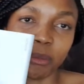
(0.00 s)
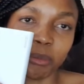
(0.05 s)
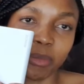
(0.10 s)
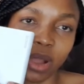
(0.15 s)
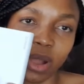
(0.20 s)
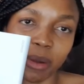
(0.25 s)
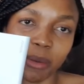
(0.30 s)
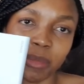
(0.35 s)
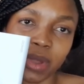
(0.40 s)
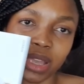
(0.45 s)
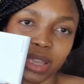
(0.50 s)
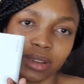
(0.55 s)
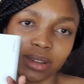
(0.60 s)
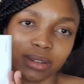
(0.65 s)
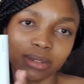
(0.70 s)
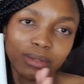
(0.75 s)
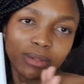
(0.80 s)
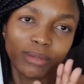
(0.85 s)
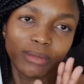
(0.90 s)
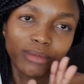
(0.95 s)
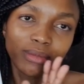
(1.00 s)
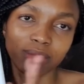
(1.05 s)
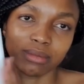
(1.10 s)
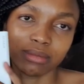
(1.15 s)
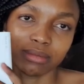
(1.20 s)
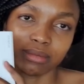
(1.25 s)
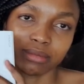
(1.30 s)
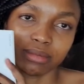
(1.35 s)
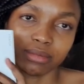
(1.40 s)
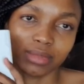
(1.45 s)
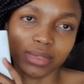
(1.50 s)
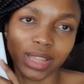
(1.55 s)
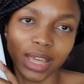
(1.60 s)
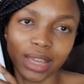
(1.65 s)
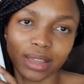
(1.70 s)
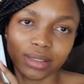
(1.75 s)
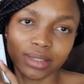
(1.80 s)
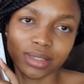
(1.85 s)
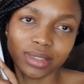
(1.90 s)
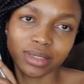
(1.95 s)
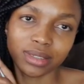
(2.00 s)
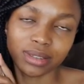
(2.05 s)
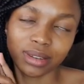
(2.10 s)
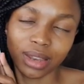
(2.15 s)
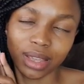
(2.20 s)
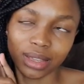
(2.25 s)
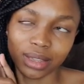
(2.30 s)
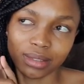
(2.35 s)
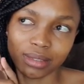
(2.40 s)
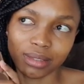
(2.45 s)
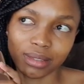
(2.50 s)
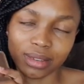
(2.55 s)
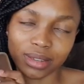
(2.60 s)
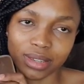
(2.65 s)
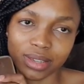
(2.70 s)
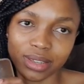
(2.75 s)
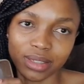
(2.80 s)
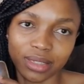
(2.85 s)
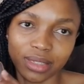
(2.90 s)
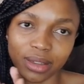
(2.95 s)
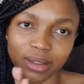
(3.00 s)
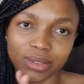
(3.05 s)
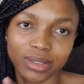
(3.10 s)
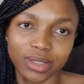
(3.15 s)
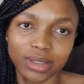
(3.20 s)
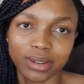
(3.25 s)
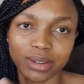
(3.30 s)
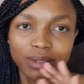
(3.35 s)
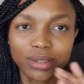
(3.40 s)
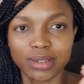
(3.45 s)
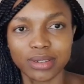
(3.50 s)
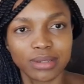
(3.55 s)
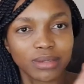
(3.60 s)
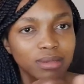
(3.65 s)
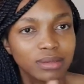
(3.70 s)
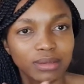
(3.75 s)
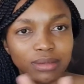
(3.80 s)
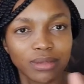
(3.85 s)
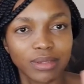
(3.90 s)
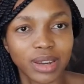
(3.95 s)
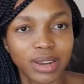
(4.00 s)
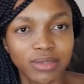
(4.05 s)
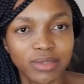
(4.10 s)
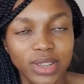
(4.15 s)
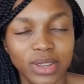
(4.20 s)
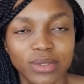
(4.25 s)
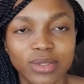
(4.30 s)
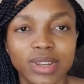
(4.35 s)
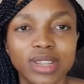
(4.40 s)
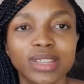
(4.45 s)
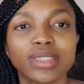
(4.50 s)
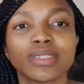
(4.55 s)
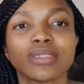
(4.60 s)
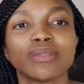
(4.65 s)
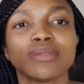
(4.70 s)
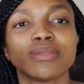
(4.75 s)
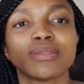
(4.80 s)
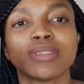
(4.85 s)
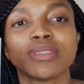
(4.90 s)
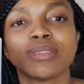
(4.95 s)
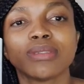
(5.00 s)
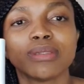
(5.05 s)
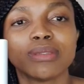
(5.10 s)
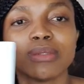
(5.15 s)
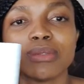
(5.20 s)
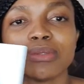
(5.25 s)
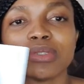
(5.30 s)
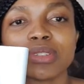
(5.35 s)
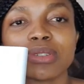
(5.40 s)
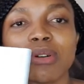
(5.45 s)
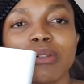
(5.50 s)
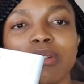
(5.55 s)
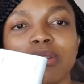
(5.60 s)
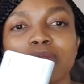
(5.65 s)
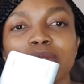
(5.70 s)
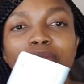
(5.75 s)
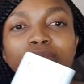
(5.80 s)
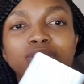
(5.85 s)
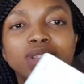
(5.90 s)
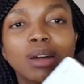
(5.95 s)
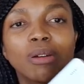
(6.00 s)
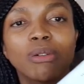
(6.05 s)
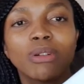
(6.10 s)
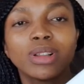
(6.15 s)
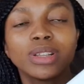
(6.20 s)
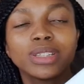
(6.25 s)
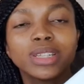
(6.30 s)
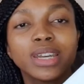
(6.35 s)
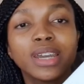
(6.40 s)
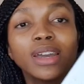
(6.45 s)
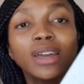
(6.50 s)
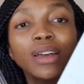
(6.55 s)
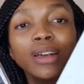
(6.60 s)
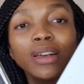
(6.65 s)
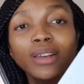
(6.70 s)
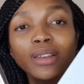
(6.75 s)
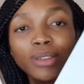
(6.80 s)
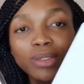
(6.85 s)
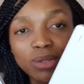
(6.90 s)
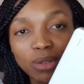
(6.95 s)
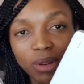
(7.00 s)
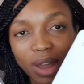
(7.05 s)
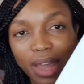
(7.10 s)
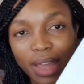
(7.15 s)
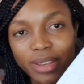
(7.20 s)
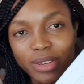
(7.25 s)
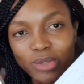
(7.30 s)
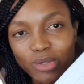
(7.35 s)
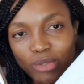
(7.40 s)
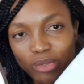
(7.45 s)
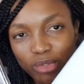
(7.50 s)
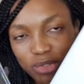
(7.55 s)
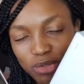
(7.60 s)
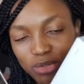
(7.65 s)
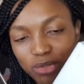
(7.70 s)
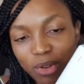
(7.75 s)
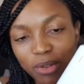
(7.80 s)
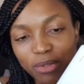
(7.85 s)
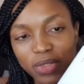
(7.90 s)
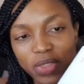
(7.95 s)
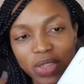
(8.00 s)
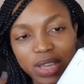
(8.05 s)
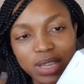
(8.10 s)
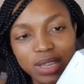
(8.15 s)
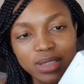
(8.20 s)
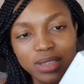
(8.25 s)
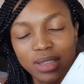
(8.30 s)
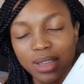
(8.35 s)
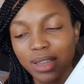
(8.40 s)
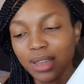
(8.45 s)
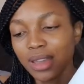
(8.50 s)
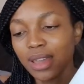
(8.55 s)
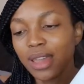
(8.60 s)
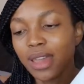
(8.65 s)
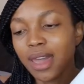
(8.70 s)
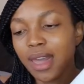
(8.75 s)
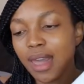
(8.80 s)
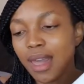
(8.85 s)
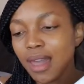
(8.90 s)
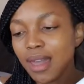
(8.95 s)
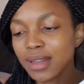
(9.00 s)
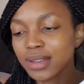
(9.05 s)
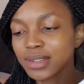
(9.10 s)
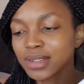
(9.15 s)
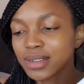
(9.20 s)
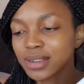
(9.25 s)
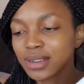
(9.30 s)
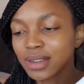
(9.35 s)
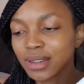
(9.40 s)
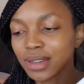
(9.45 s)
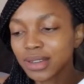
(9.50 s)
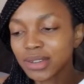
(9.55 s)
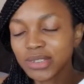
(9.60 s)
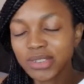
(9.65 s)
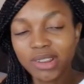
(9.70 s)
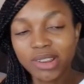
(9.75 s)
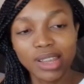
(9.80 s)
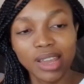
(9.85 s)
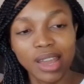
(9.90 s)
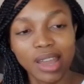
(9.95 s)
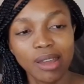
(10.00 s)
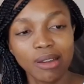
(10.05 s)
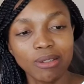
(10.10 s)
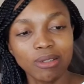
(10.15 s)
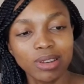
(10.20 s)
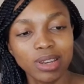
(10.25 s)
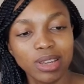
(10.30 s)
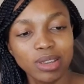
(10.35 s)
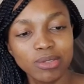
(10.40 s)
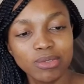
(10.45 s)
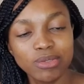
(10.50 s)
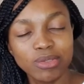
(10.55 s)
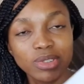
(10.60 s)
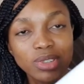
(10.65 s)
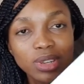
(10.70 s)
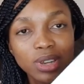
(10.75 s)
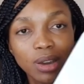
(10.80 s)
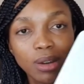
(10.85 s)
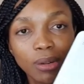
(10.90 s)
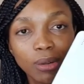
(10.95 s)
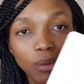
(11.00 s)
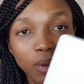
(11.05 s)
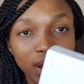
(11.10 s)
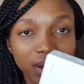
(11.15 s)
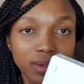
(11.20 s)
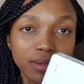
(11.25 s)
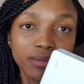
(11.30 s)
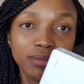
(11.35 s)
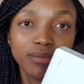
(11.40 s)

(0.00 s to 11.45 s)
power bank that's like 30,000 whatever units those are called. So I took two of these, and actually I only used one,